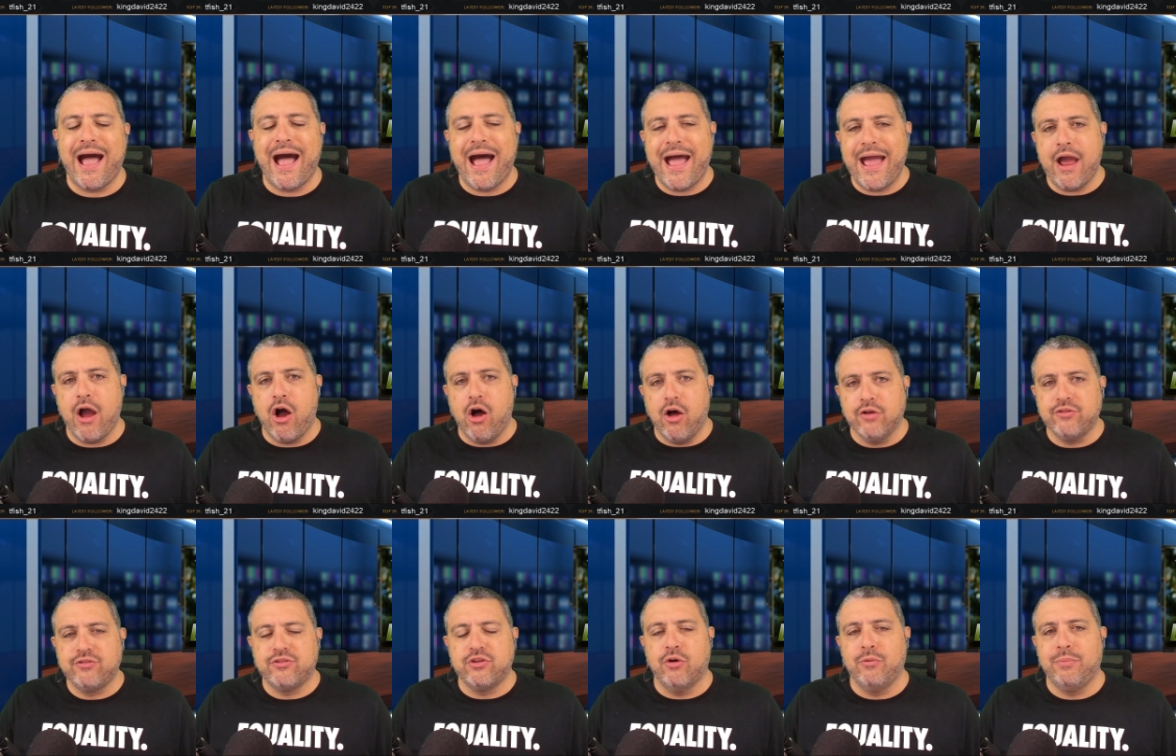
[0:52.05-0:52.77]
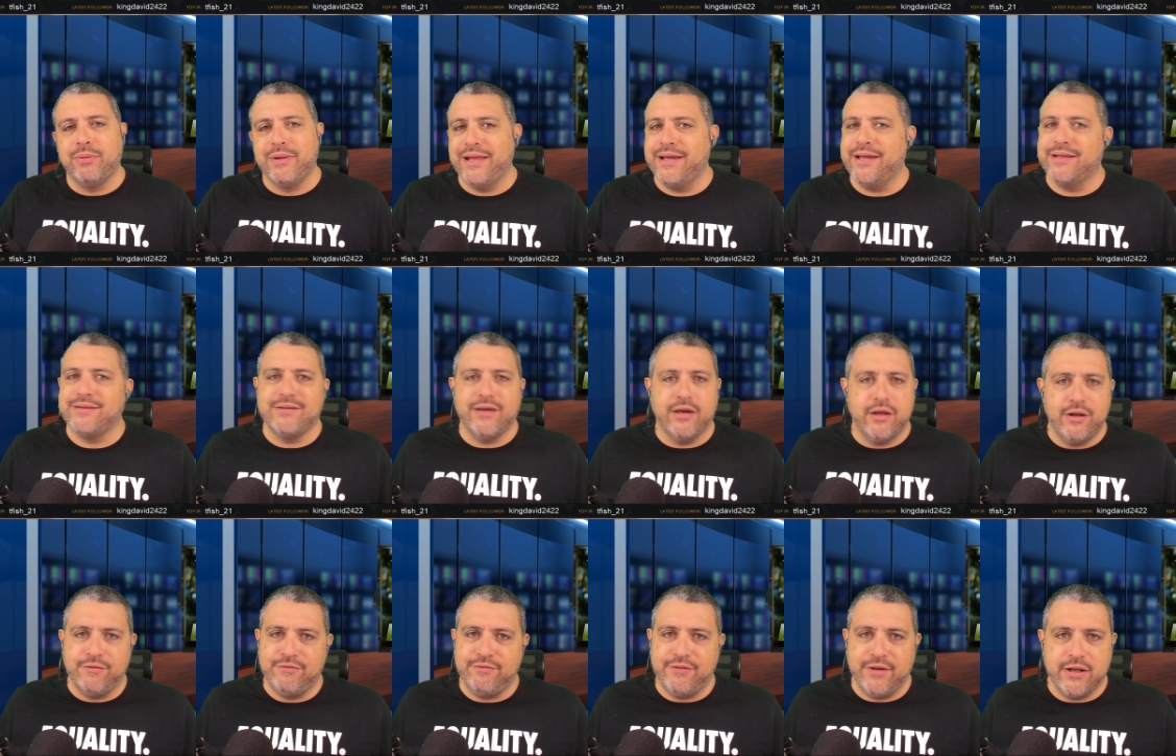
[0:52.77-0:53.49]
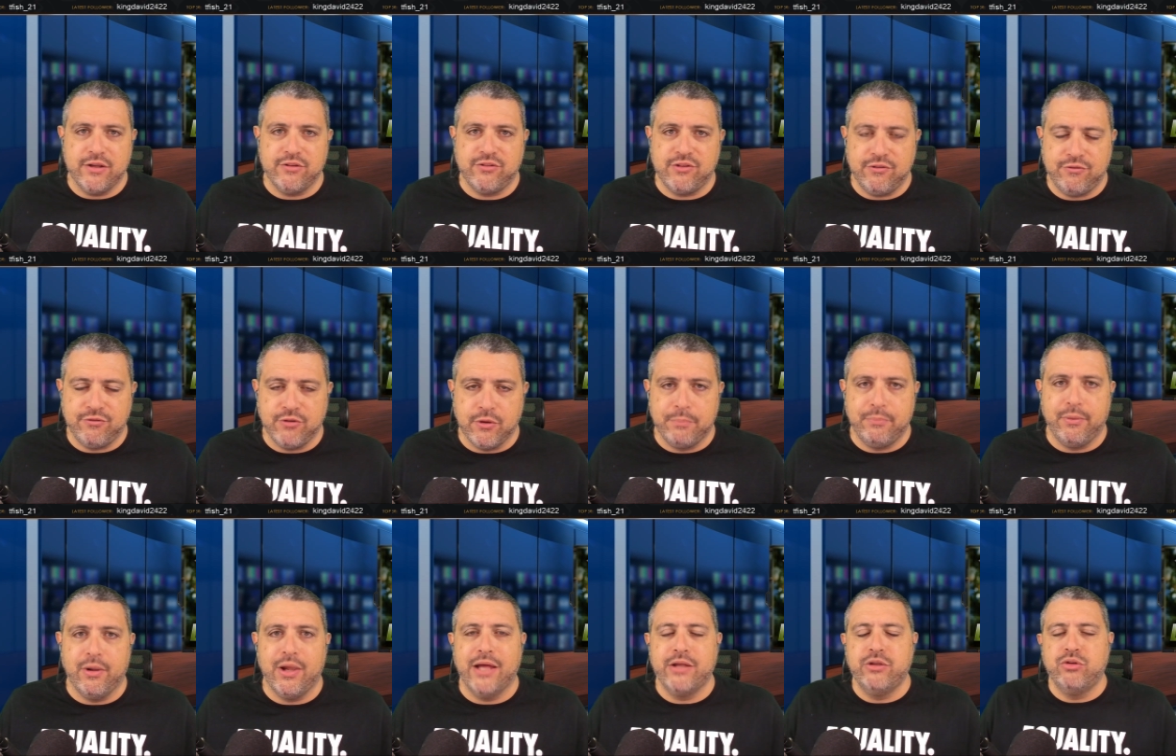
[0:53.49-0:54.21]
I also play a ton of fantasy
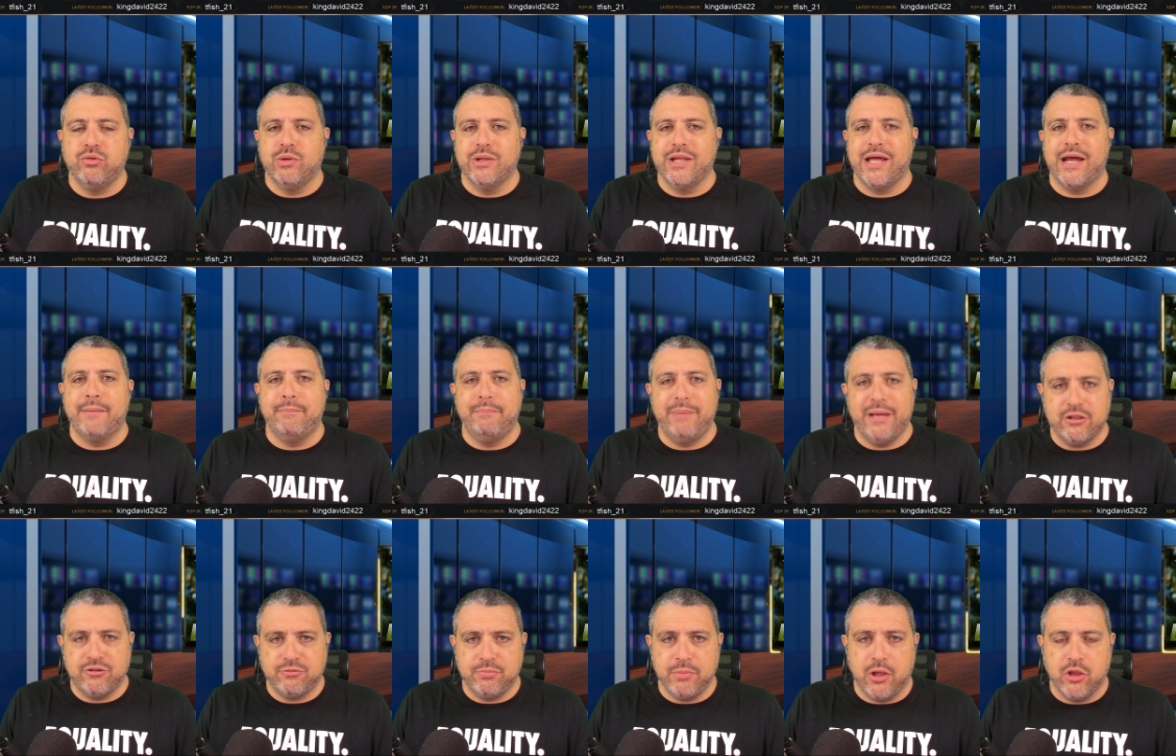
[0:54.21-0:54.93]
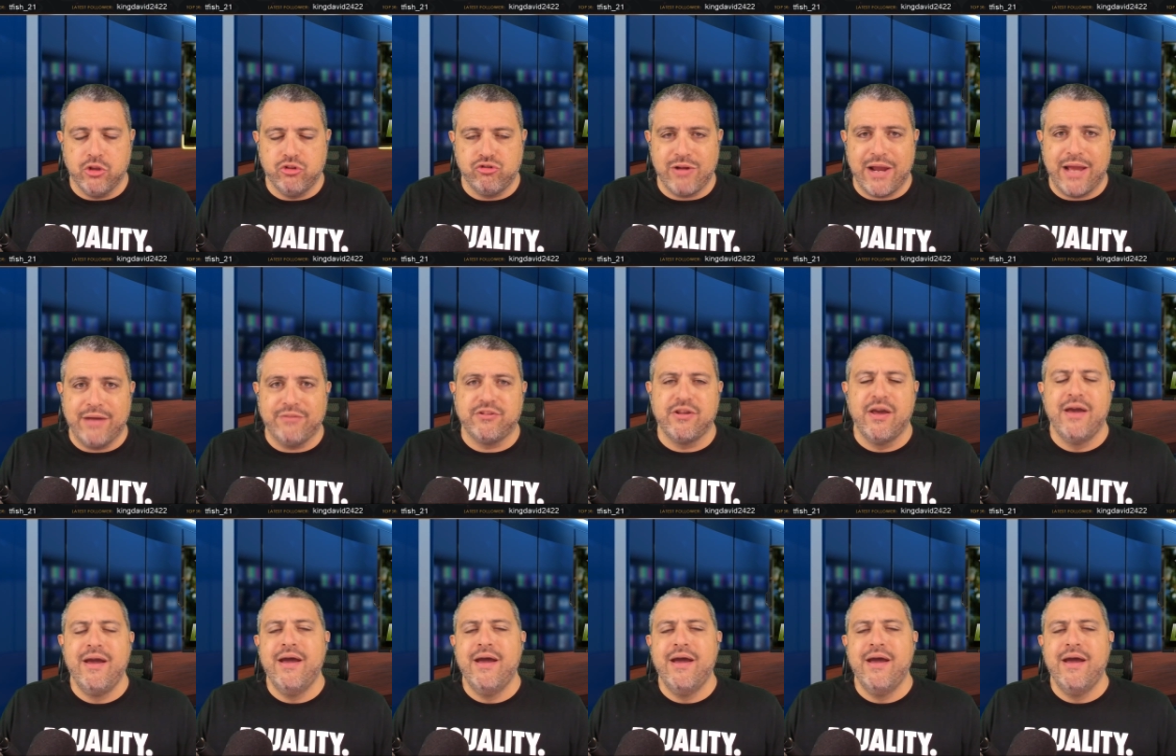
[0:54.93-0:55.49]
football. I do a lot of best ball drafts.